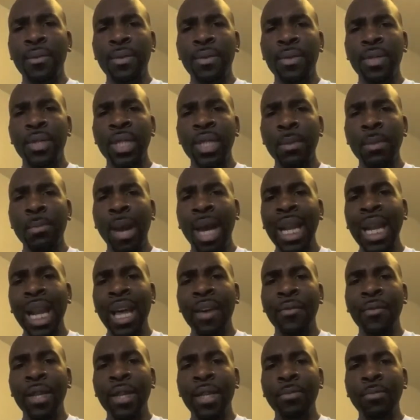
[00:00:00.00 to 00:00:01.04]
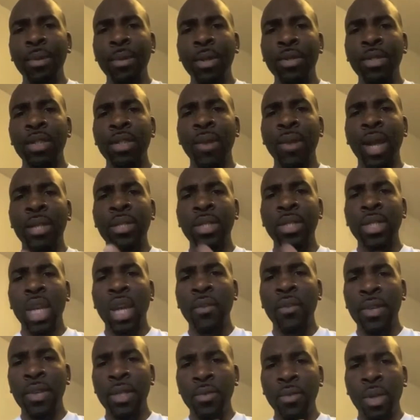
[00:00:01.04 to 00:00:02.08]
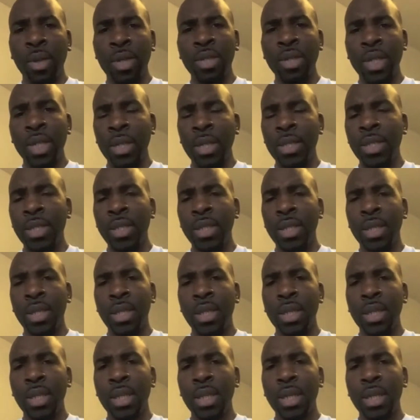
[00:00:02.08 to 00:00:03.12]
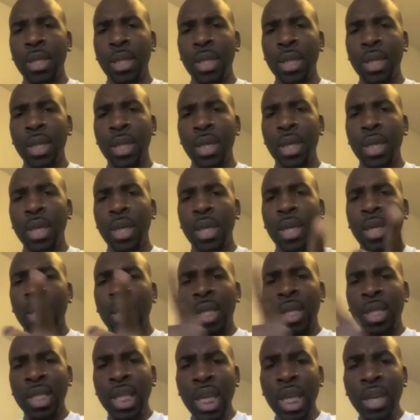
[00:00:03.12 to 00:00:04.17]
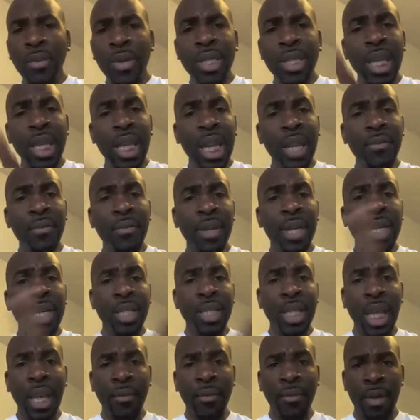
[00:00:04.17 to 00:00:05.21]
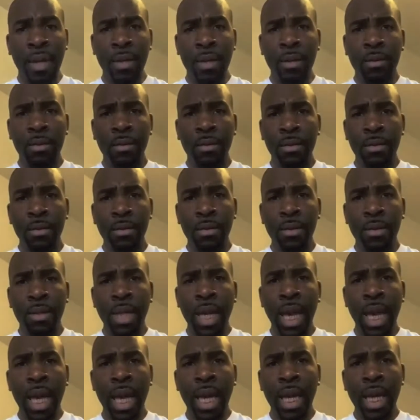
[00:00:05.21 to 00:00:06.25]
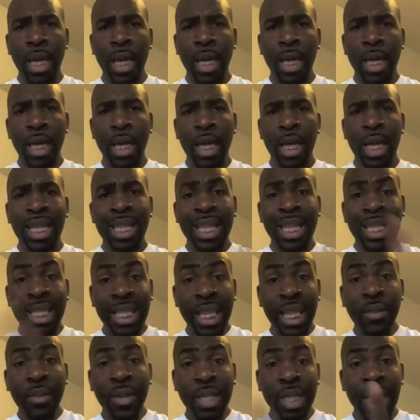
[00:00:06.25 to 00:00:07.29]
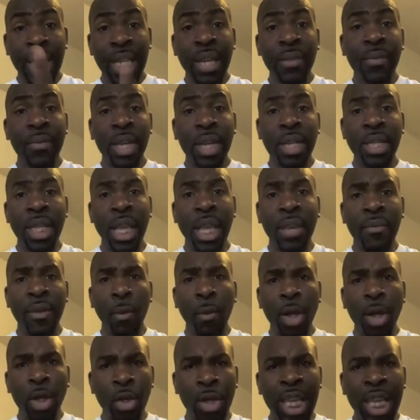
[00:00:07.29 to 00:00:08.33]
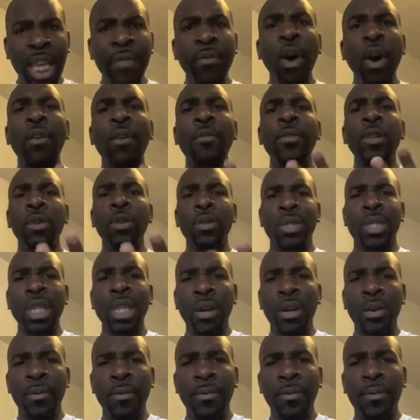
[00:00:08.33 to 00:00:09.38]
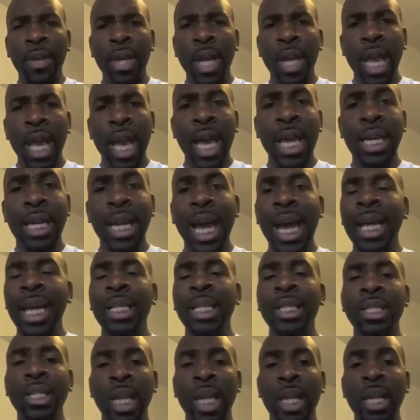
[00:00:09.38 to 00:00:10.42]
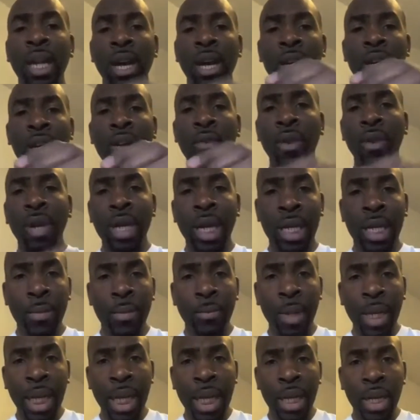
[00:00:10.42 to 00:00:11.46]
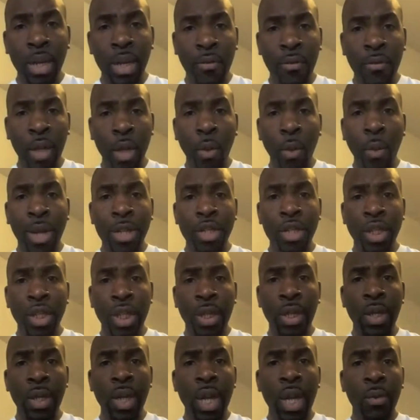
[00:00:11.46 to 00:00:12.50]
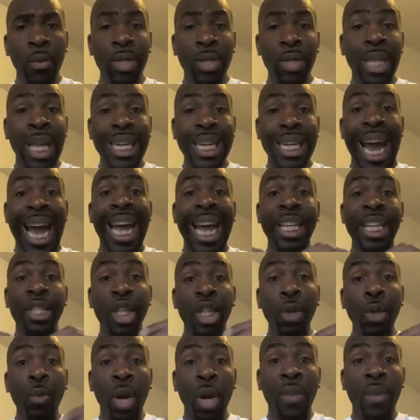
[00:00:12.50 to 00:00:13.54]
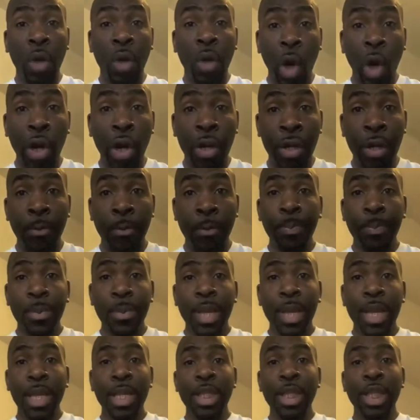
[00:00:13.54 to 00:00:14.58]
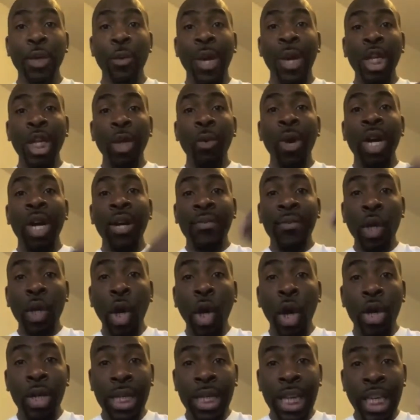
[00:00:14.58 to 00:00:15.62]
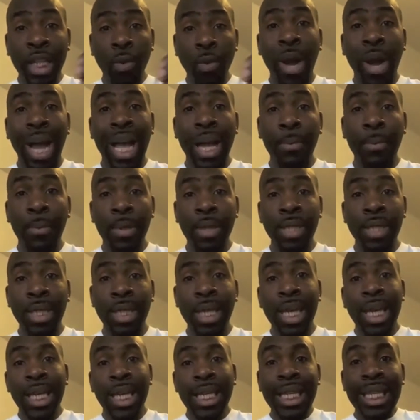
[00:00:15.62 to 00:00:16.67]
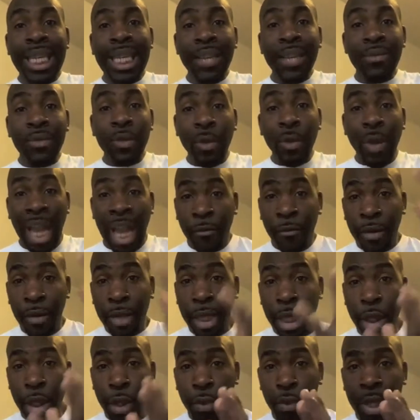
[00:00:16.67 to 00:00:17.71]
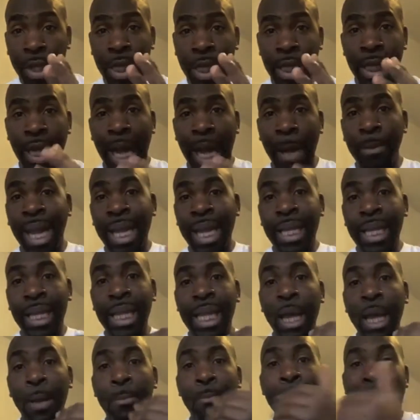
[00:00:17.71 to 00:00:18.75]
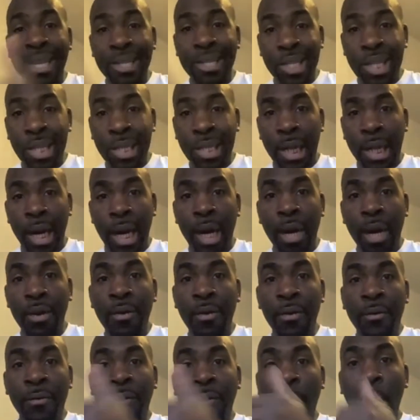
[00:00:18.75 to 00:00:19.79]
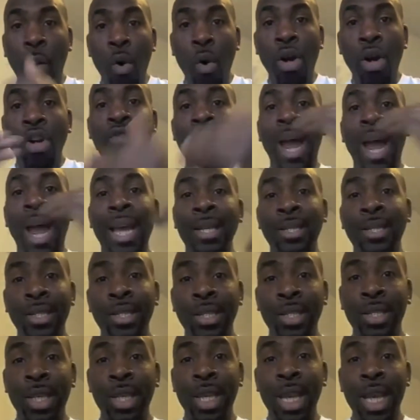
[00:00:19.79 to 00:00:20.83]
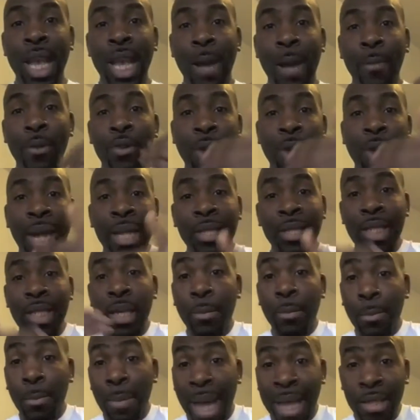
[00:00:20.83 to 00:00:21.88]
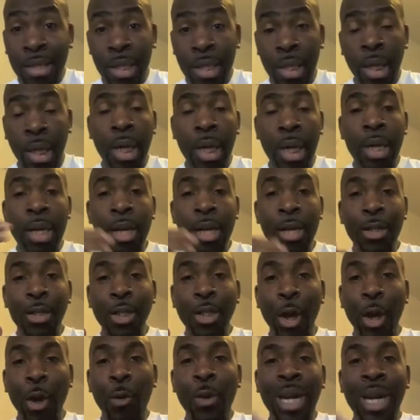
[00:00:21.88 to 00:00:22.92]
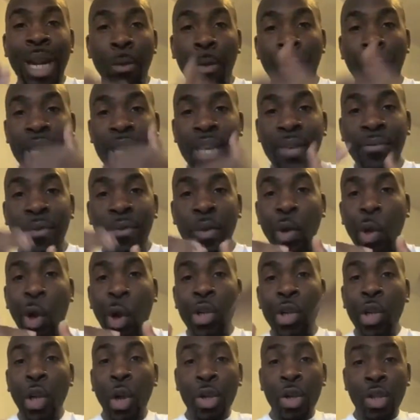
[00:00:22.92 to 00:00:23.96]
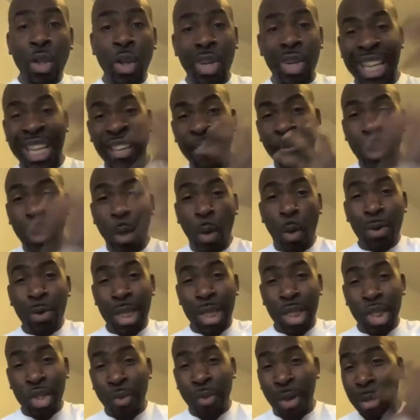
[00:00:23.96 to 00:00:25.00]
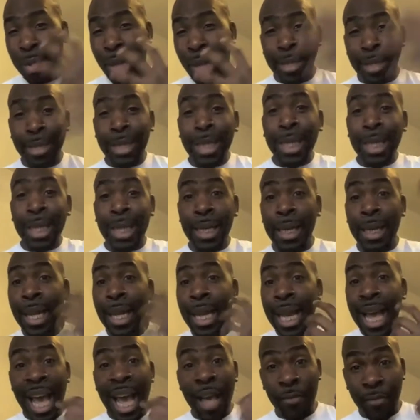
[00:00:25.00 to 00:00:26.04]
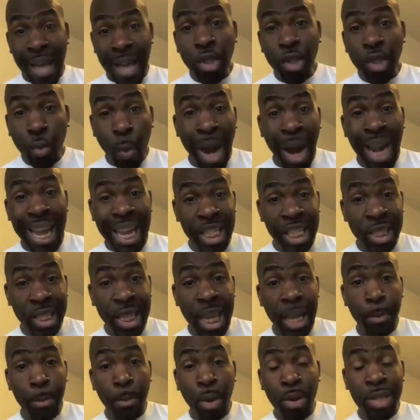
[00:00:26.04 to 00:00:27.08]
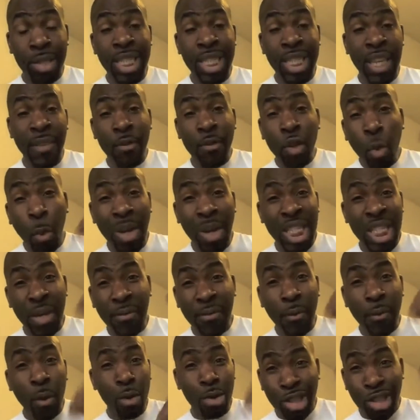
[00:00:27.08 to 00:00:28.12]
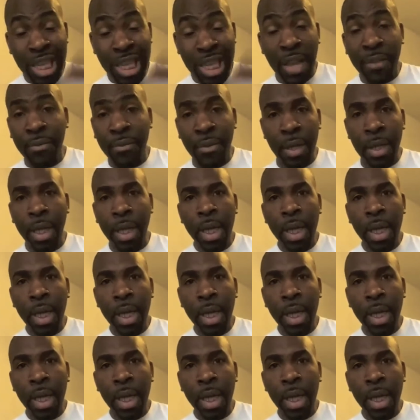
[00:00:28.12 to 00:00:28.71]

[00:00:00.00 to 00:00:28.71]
See, my life is built around service. Watch this. The secret to living is giving. Yeah? The secret to living is giving. When you give of yourself, and I said earlier on at the beginning of the question was that I actually work for God. See, when you work for God, guess what happens? He gives you everything you need. I'm like the ambassador for Christ. I'm Christ's ambassador. So when I'm working for God, God's got to give me all the strength I need. And that's why I stay positive 24 7.